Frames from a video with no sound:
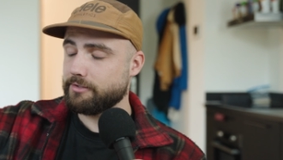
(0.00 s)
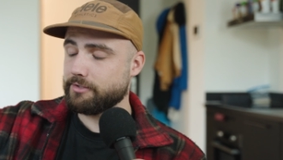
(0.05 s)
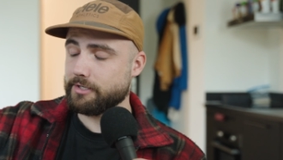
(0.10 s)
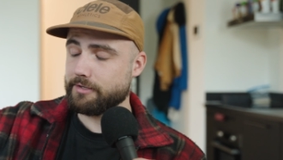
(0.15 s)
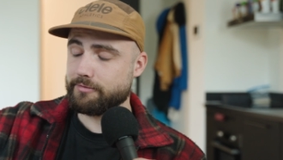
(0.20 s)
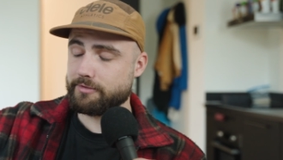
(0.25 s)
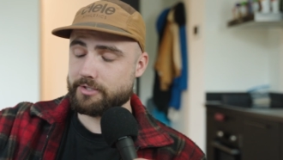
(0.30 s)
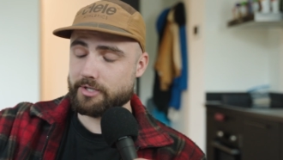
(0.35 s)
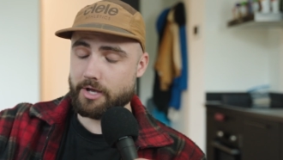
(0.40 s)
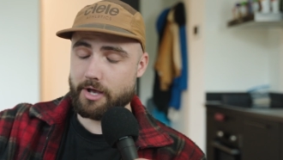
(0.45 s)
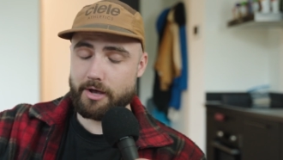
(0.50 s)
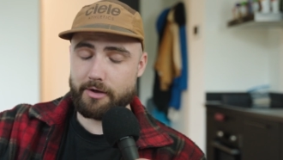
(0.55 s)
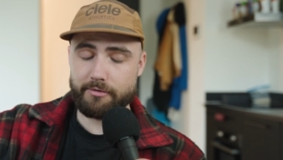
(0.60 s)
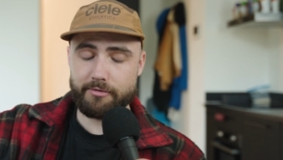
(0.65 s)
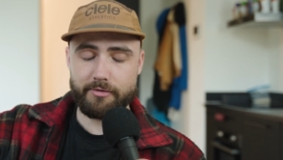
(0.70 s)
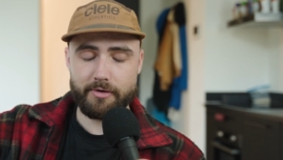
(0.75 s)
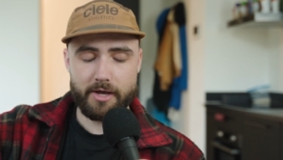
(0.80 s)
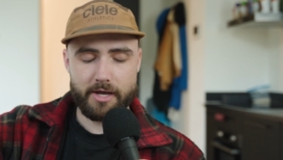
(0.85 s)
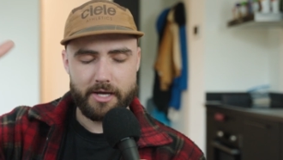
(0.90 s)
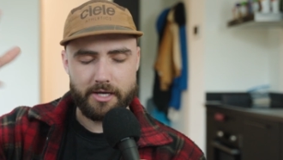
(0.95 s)
drifts
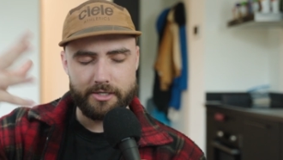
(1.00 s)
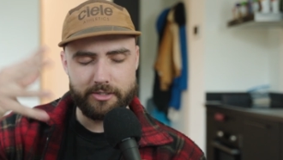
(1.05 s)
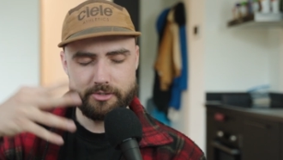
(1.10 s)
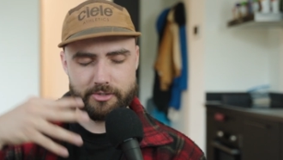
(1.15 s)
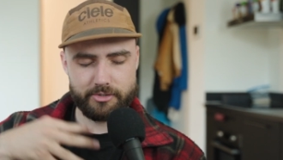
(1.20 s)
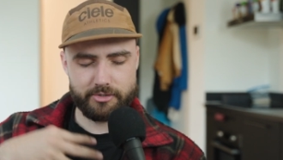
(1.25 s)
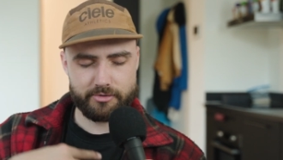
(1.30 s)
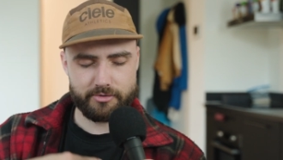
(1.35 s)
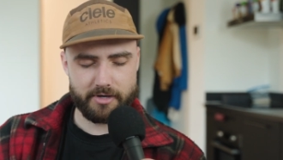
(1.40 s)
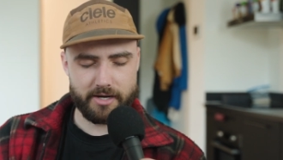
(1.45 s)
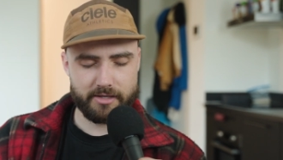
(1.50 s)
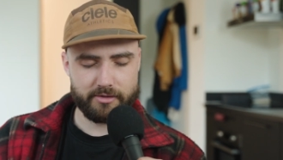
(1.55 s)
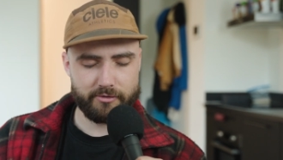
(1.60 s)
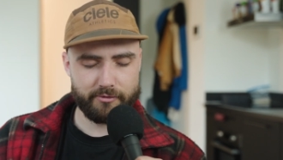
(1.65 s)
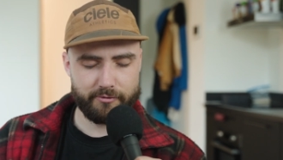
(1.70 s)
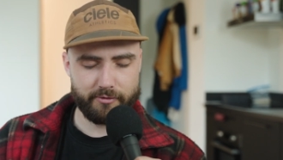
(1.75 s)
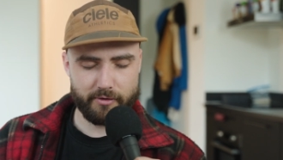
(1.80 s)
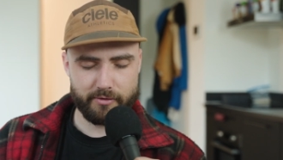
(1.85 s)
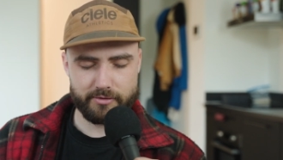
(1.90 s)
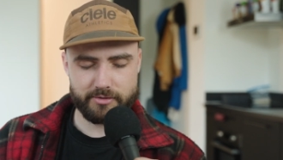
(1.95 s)
off, just try to
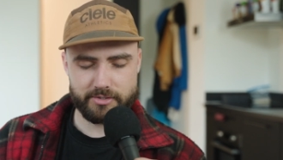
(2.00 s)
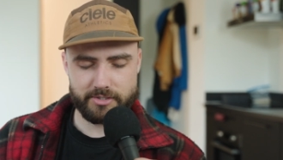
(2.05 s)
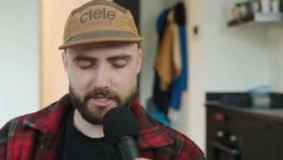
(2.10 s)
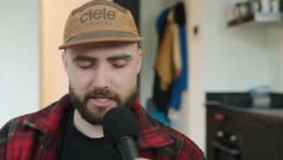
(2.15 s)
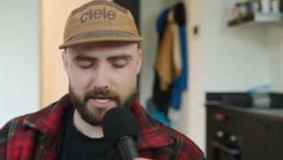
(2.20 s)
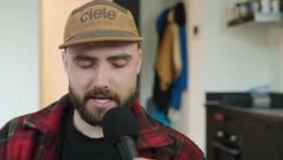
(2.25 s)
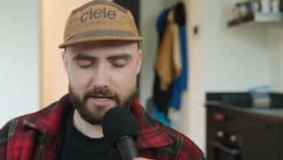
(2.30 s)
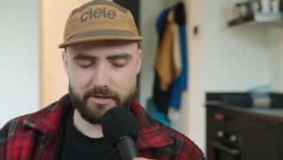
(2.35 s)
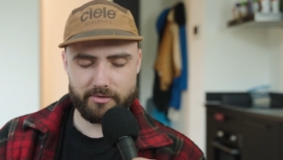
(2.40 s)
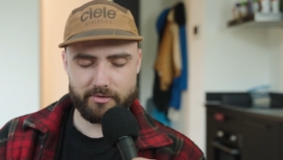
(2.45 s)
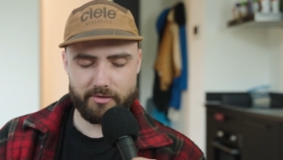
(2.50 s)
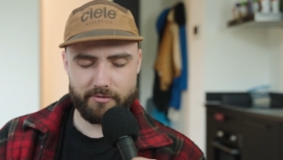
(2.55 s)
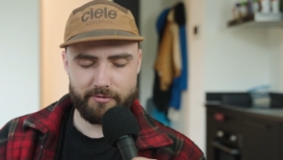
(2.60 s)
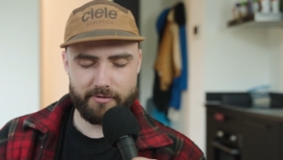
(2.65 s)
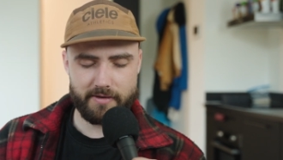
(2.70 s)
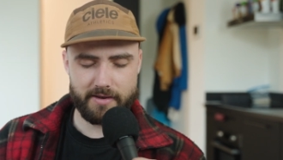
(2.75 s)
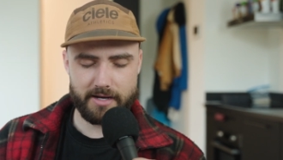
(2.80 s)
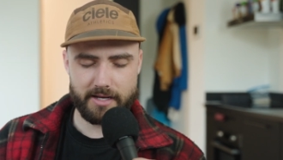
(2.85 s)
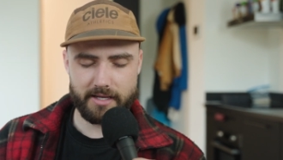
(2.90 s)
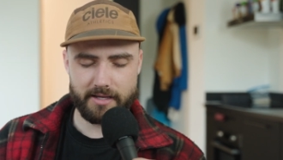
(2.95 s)
focus again on the
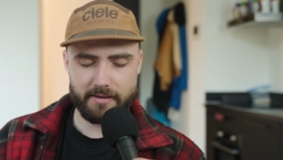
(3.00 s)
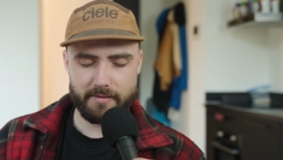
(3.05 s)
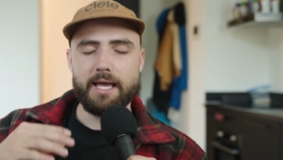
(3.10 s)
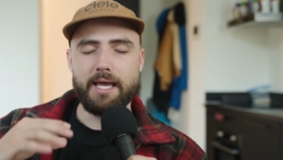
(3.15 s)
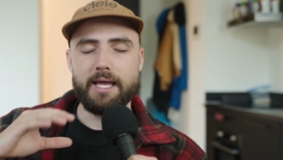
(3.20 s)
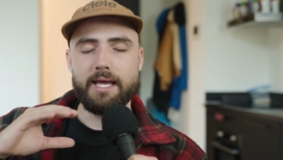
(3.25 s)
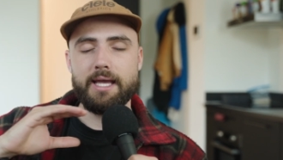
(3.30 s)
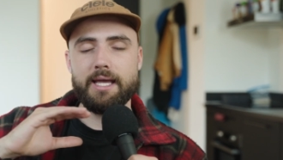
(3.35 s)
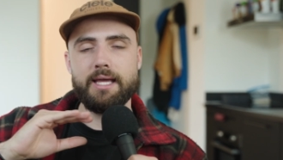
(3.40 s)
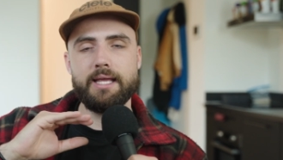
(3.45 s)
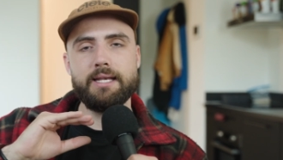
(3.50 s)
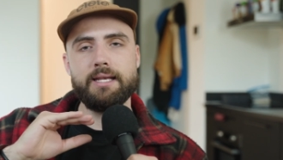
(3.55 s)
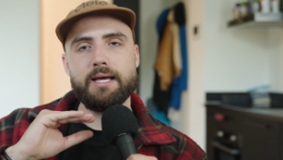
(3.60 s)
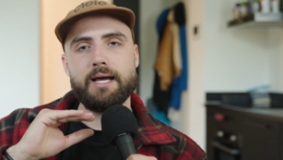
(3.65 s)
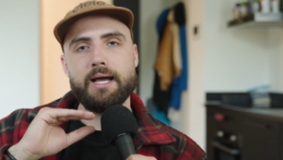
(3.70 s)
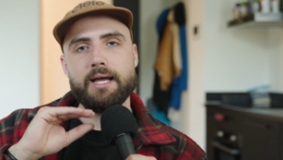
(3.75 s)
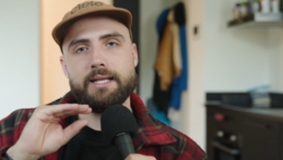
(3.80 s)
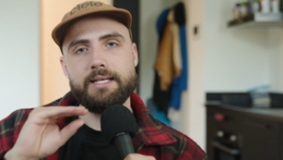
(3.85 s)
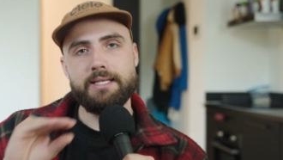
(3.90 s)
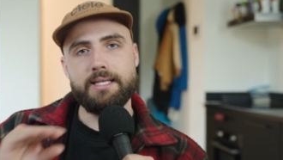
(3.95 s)
feeling. And
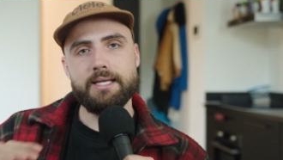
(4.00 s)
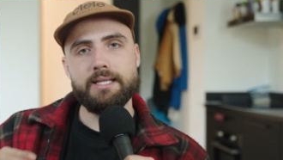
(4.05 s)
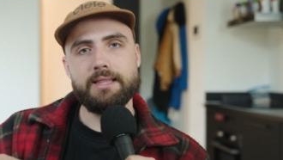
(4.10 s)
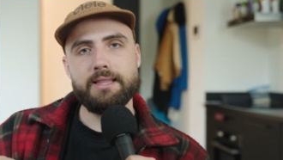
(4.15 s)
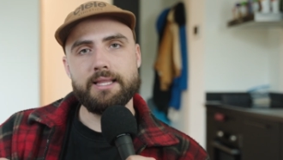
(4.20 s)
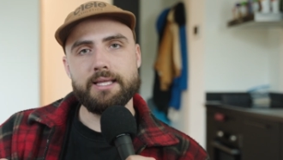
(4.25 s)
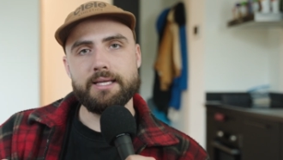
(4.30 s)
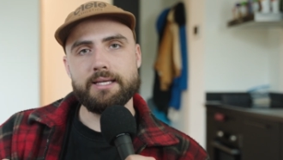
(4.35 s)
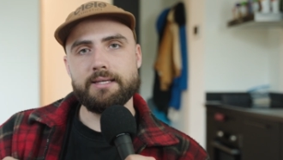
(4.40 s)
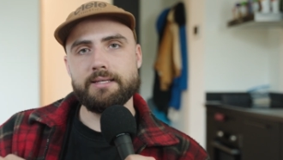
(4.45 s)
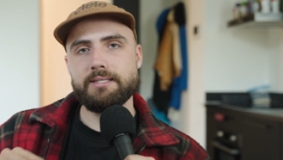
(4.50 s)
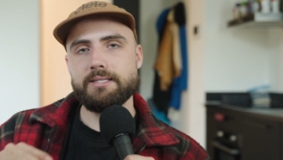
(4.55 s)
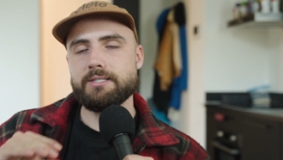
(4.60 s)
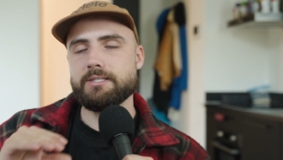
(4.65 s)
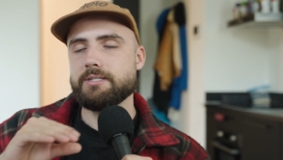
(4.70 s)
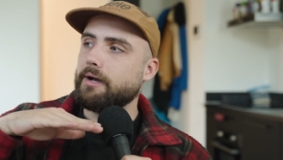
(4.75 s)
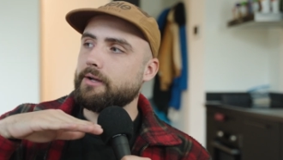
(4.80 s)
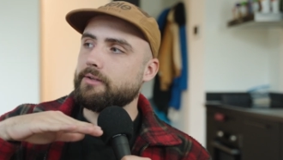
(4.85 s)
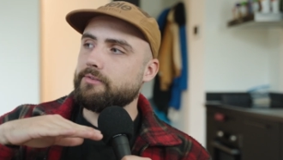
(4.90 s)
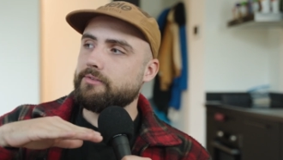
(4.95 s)
I did this
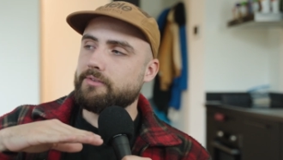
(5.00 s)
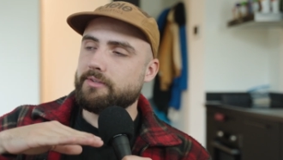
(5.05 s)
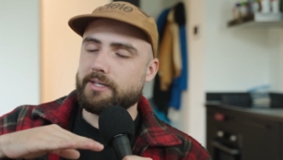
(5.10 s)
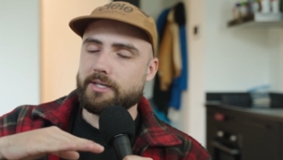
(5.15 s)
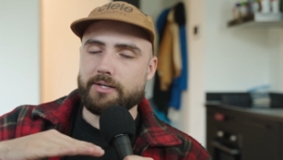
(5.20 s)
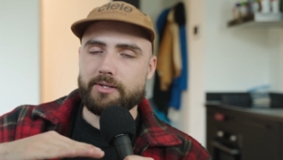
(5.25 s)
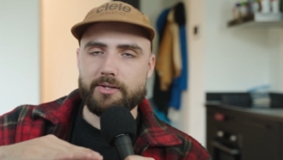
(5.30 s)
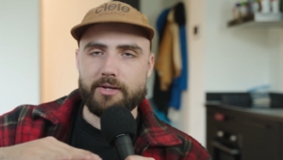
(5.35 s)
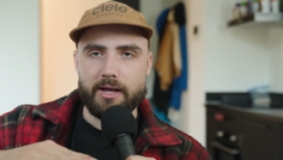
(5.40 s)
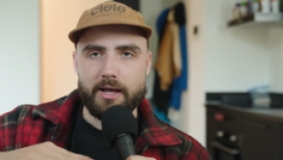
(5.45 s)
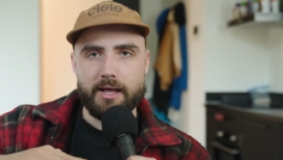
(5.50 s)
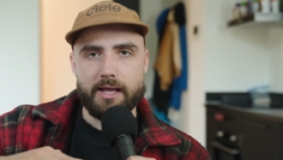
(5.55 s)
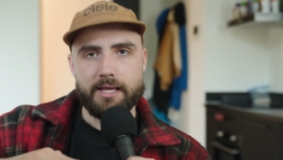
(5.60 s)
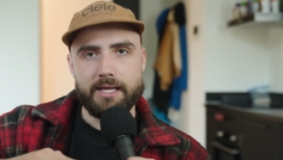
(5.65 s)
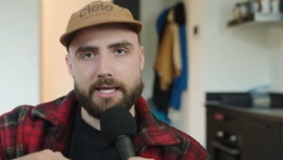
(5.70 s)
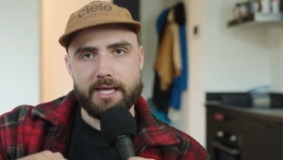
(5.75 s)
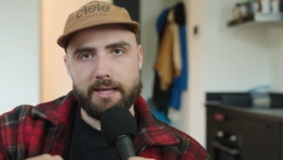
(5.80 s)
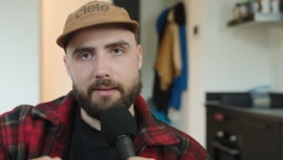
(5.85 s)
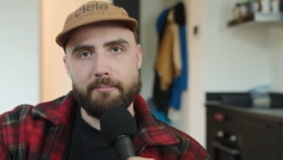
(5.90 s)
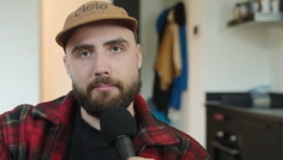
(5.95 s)
until I
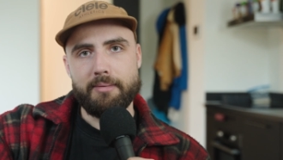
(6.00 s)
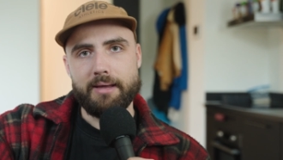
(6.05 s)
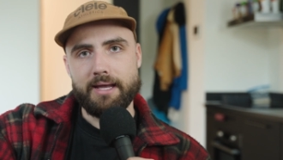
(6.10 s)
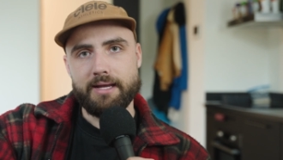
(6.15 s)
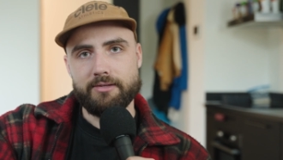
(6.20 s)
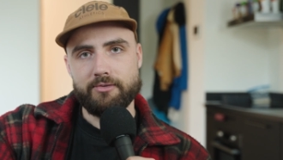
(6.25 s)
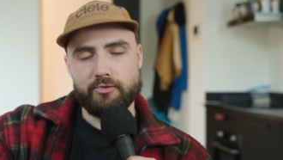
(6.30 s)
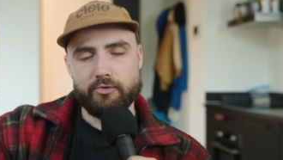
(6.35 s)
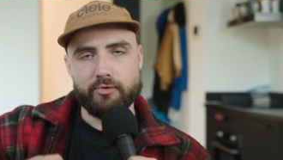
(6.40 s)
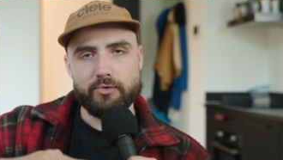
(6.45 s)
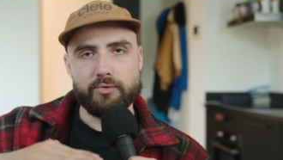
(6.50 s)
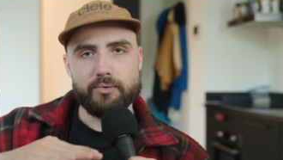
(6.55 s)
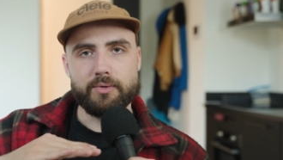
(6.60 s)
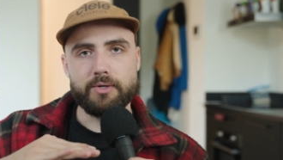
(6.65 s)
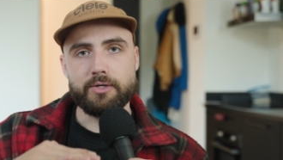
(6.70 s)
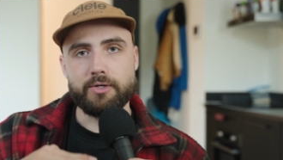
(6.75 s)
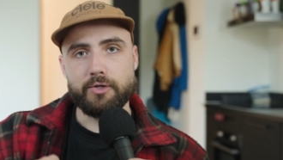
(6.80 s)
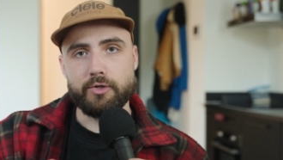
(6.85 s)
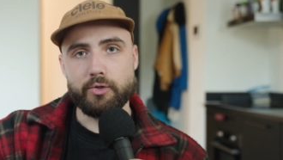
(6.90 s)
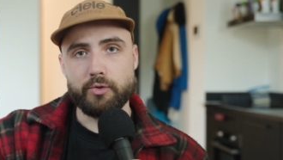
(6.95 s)
came back to
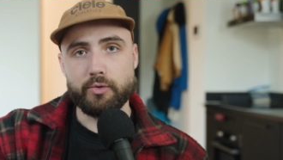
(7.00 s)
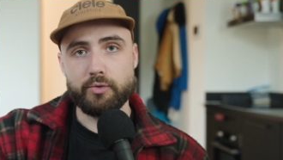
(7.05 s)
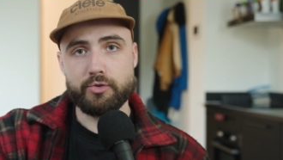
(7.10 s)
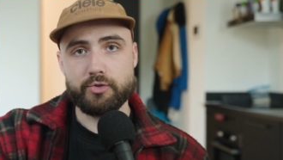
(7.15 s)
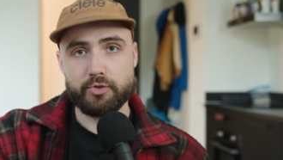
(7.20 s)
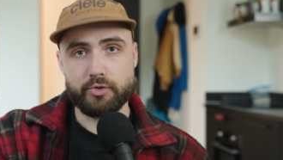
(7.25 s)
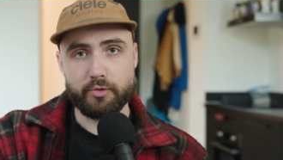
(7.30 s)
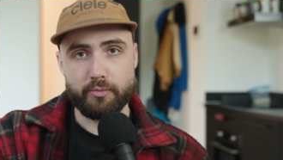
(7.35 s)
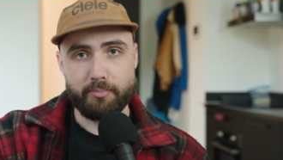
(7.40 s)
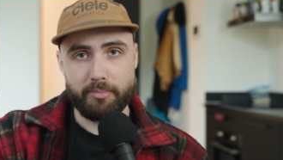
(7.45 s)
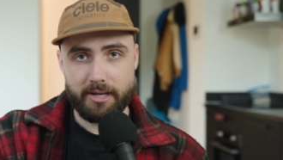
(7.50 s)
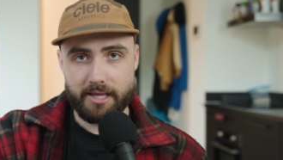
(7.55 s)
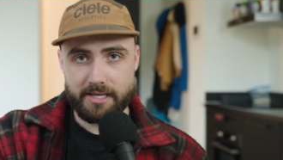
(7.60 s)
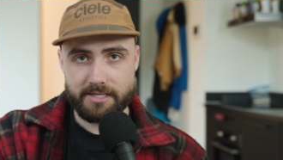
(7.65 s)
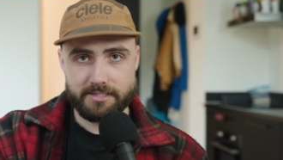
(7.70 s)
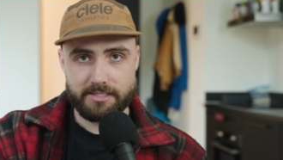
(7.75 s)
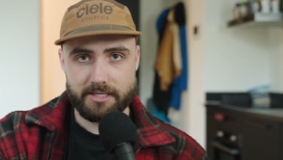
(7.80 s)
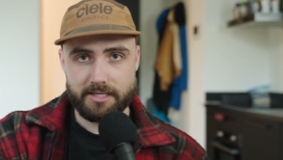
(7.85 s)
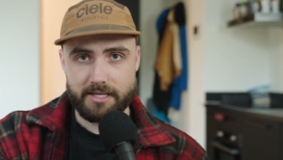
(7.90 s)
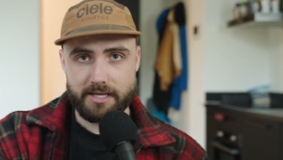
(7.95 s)
a neutral
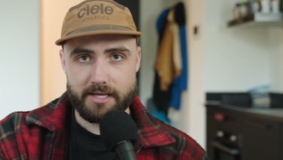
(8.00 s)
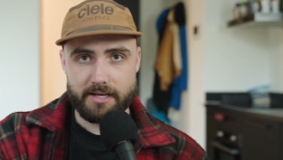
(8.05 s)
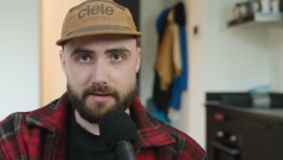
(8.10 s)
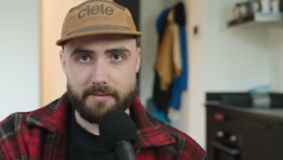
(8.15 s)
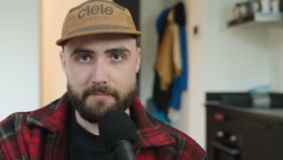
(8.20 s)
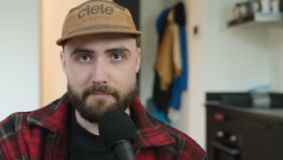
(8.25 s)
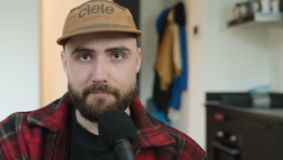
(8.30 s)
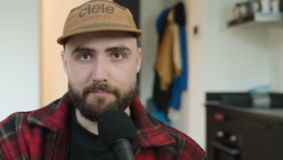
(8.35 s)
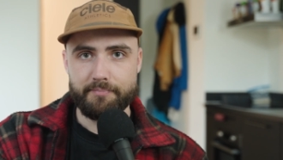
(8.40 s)
place again.